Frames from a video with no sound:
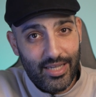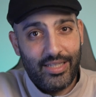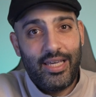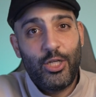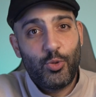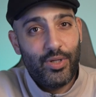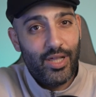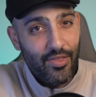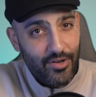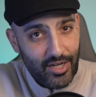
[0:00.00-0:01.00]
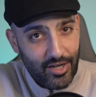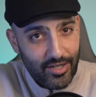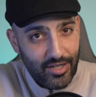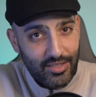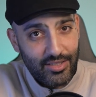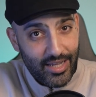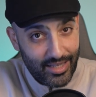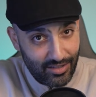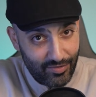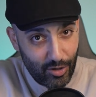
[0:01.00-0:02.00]
engage with other learners
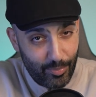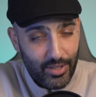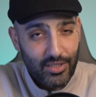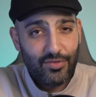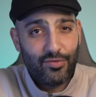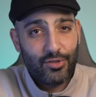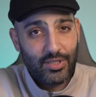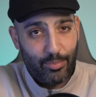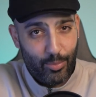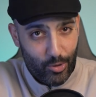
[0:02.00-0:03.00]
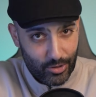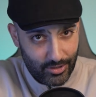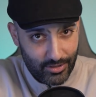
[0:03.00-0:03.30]
and developers for support.